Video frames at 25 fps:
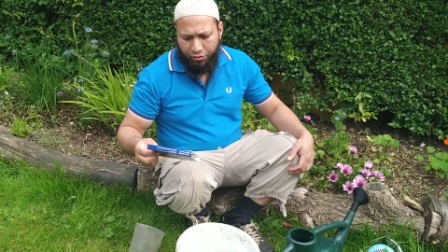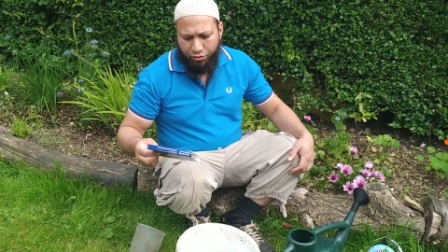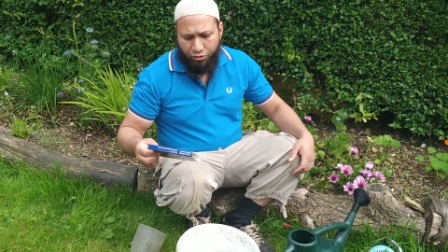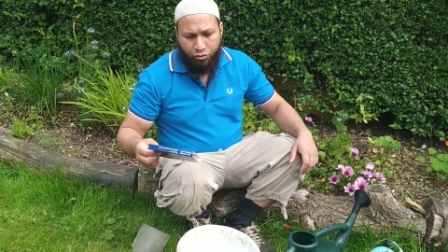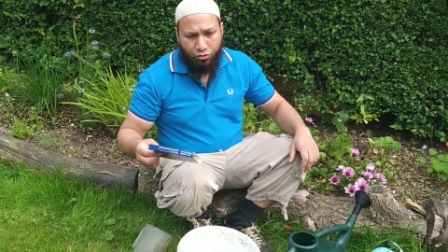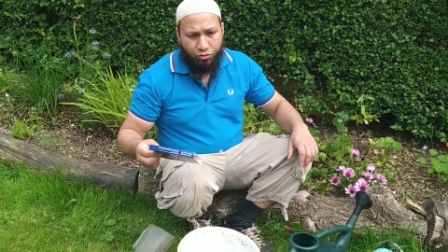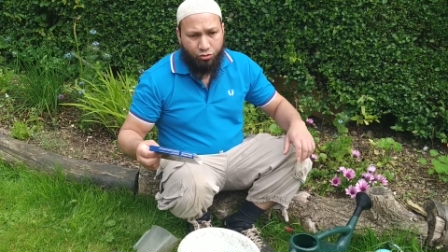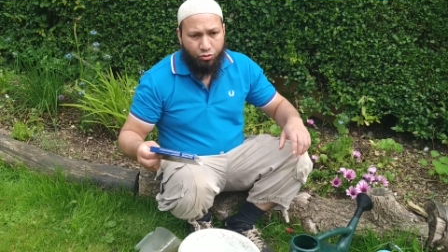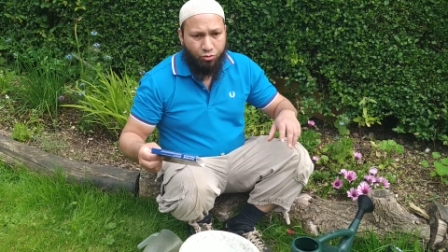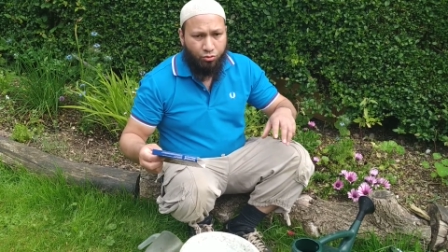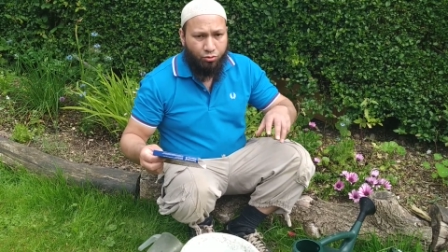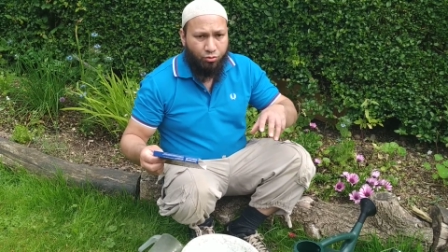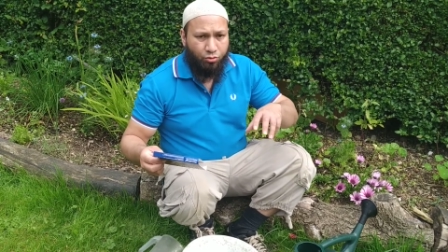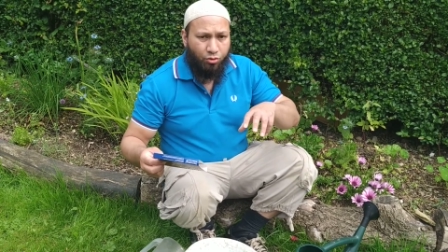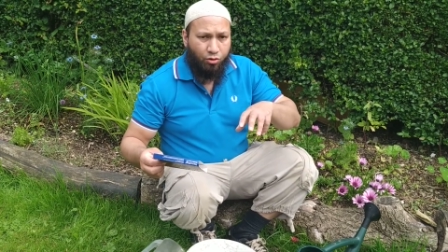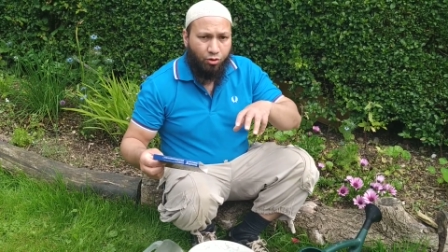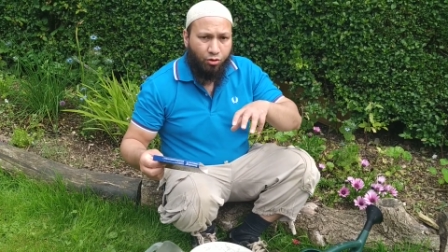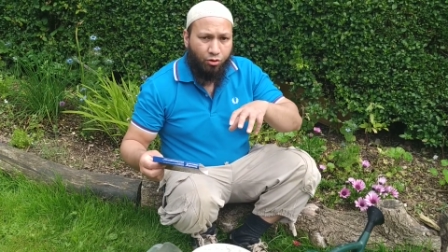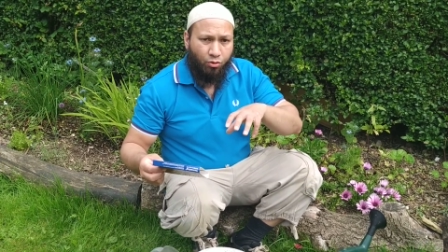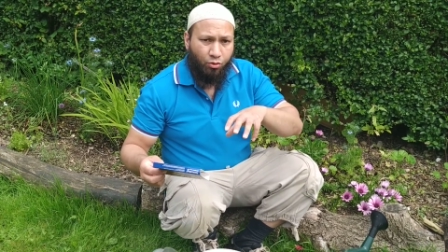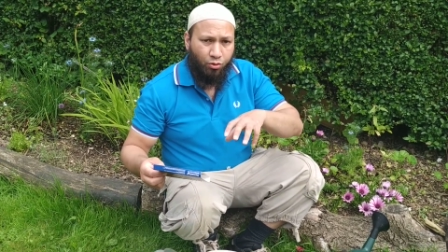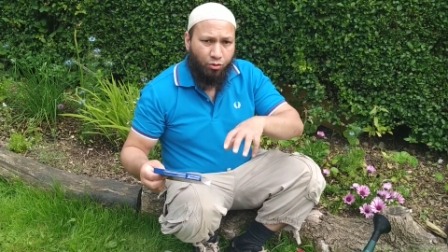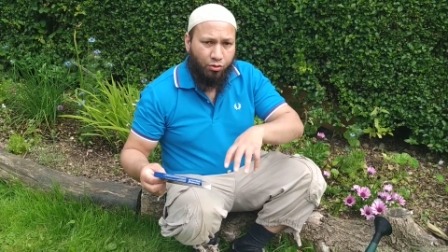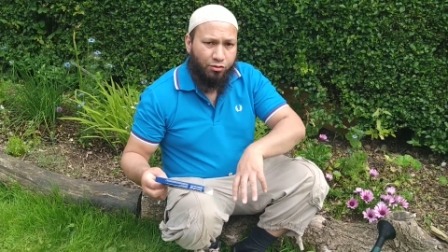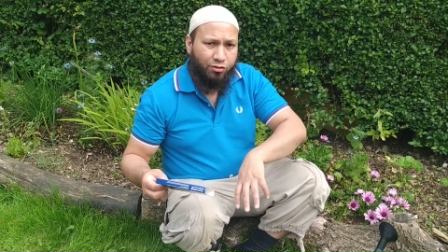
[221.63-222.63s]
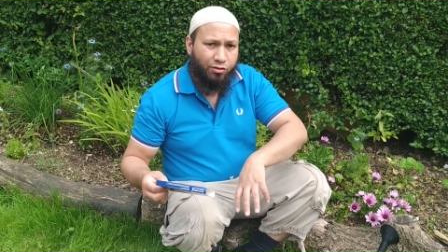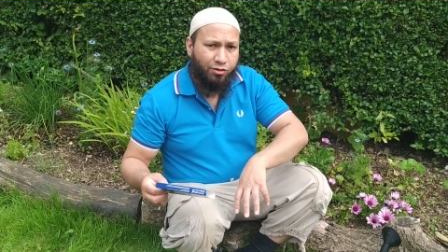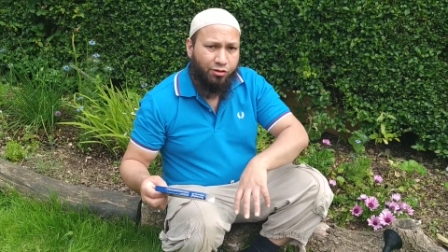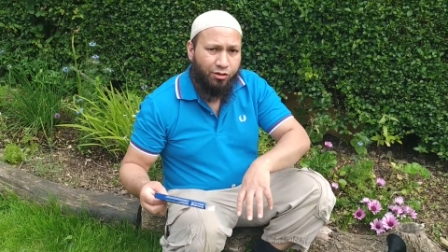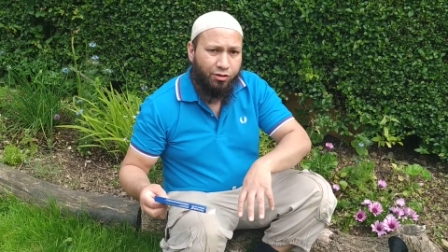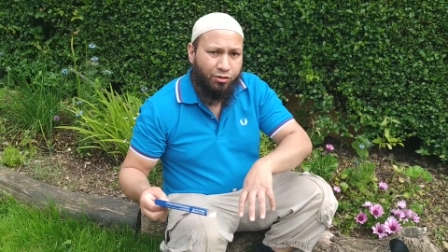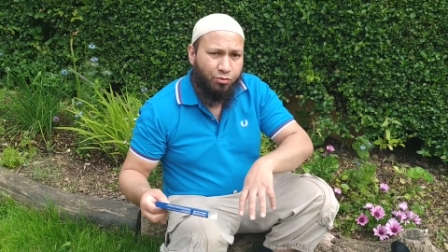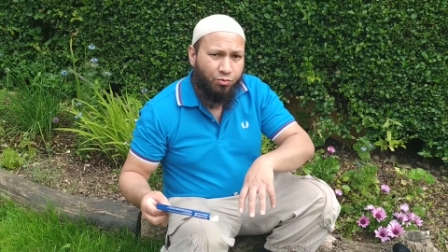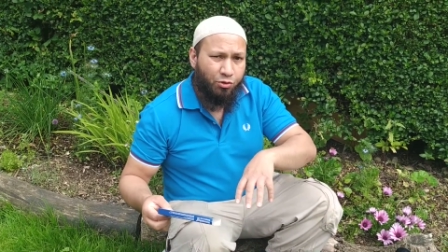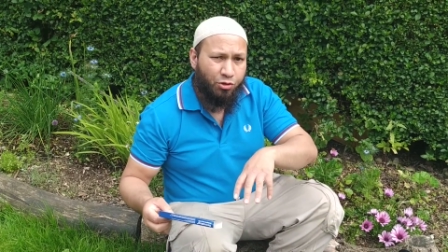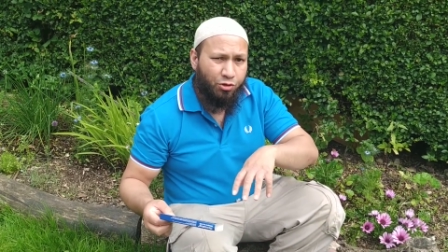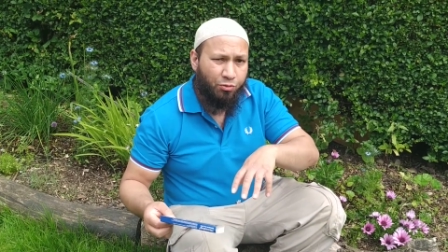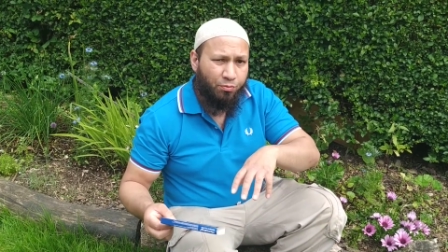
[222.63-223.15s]
So according to this,
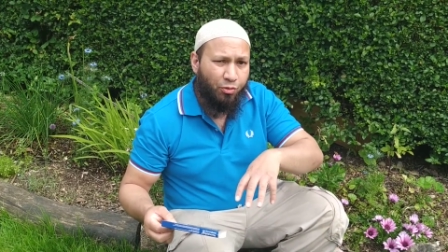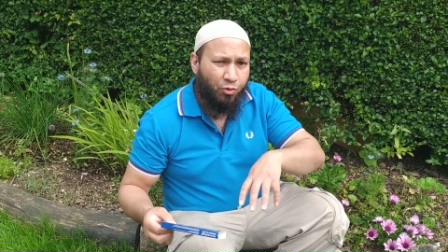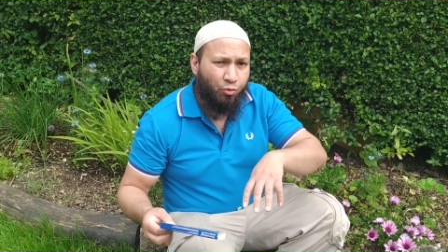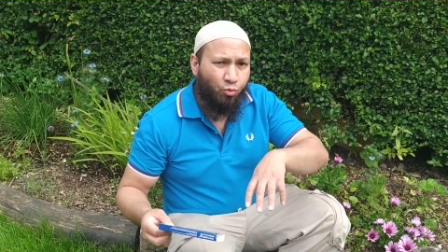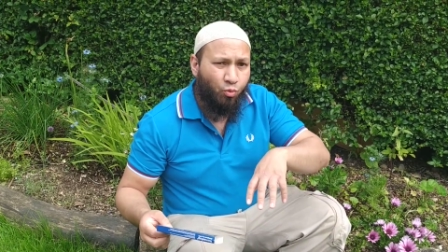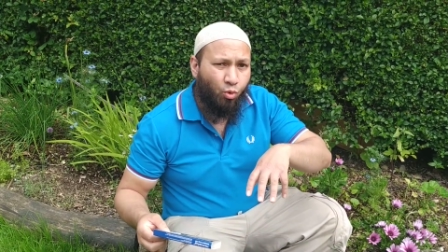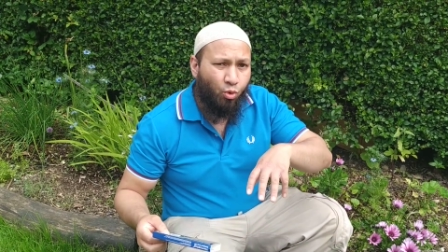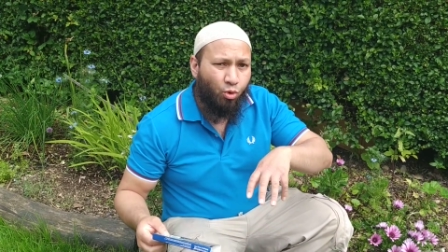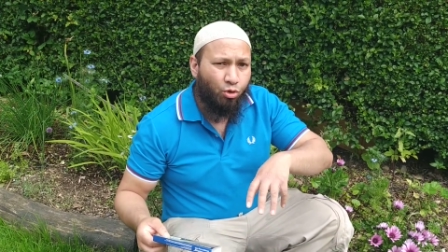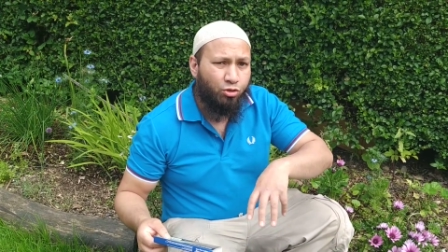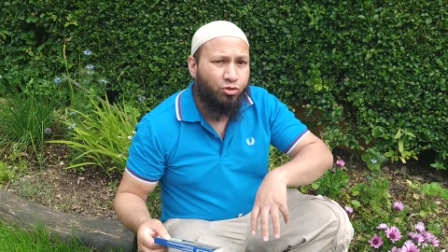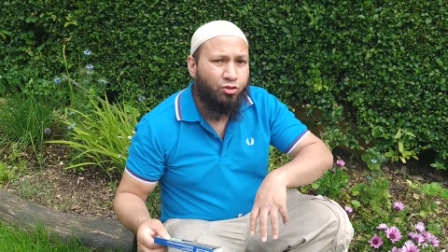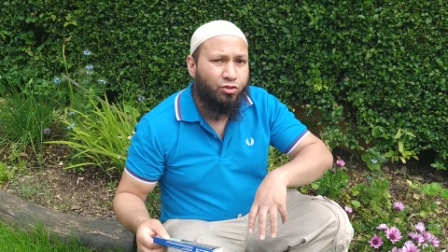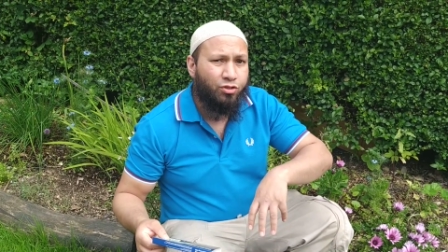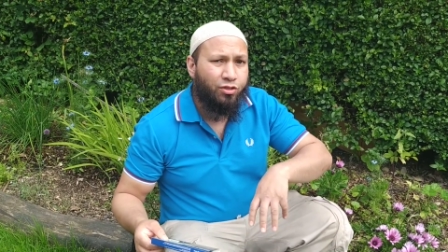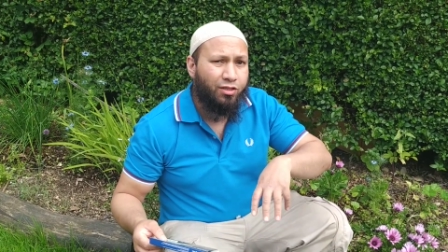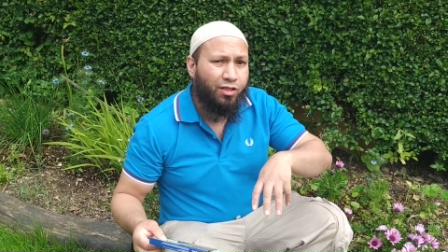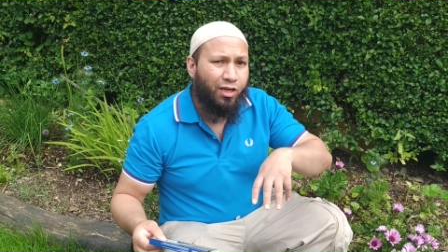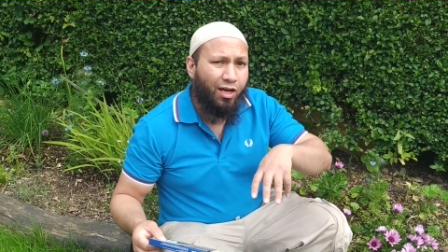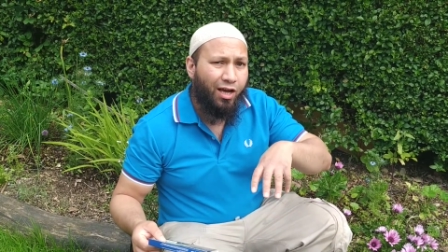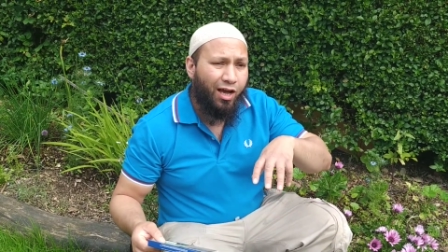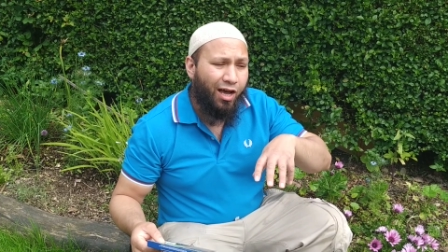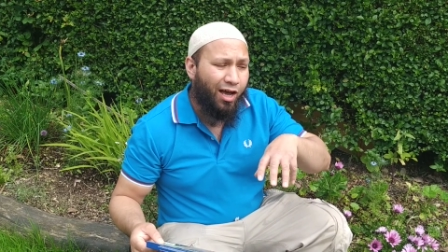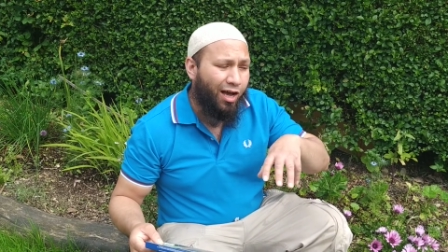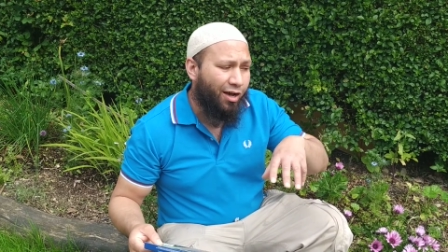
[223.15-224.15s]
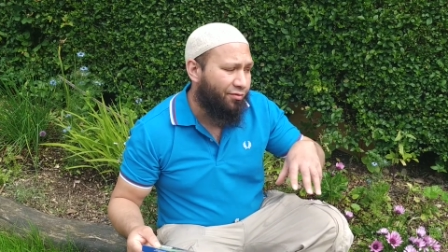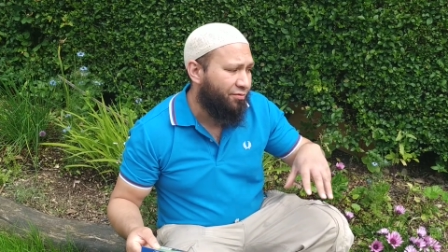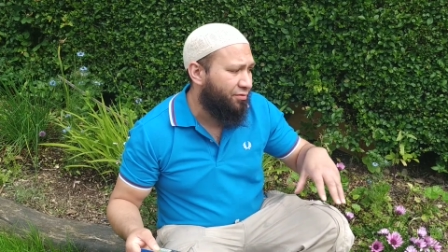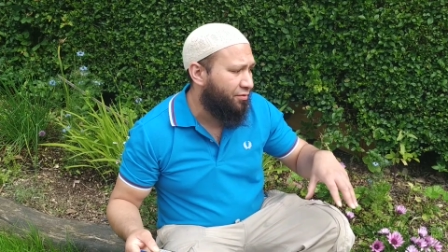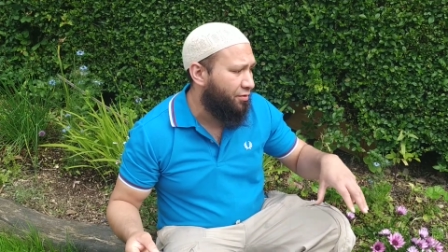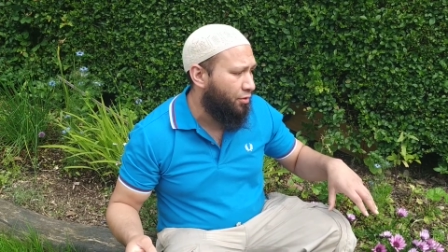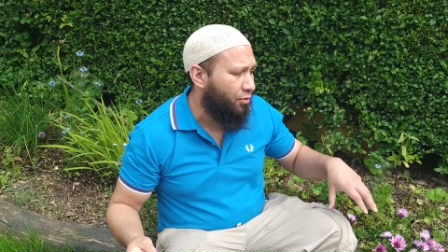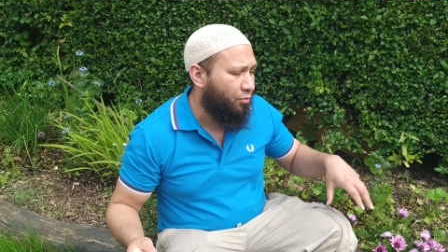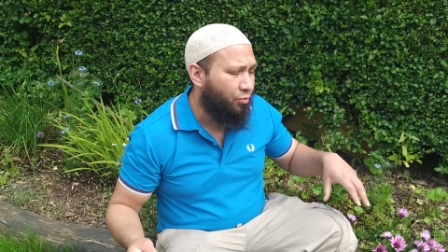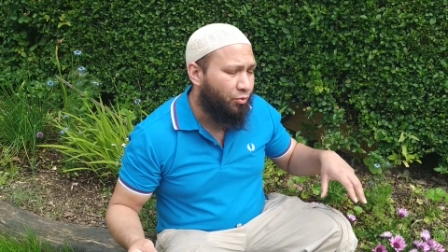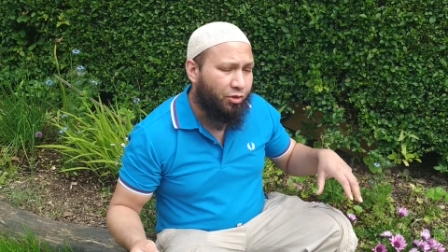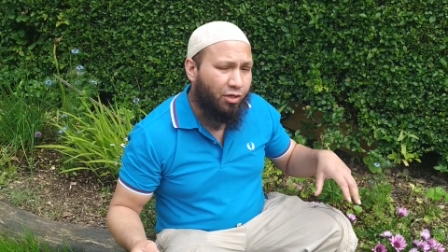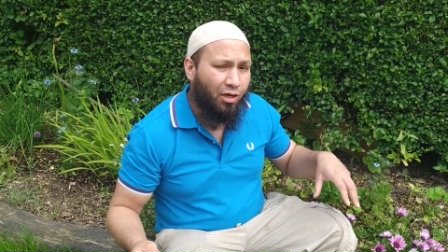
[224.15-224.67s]
we should be watering after
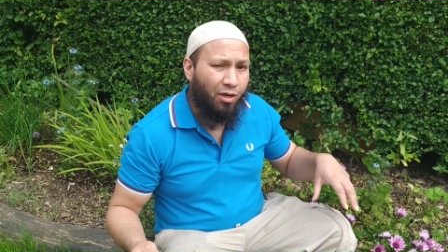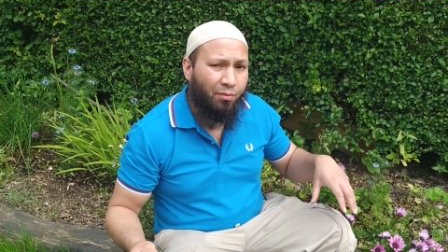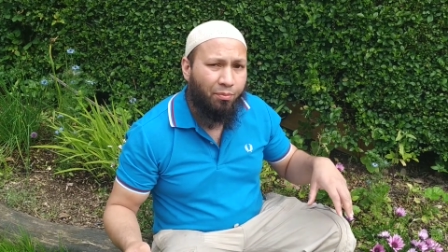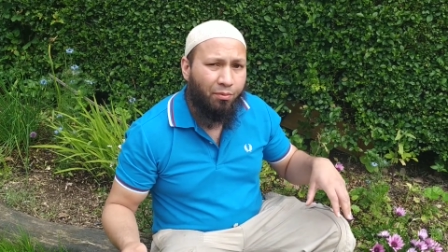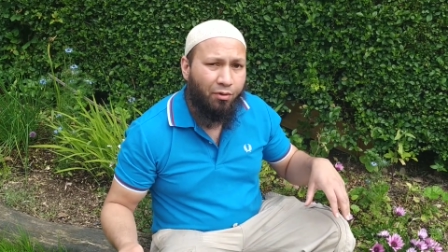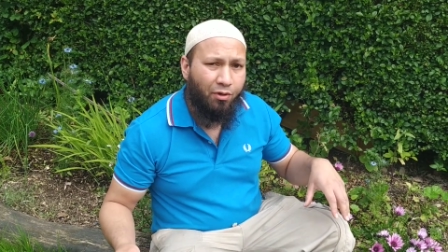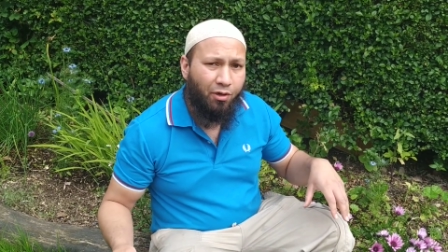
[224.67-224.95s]
we ap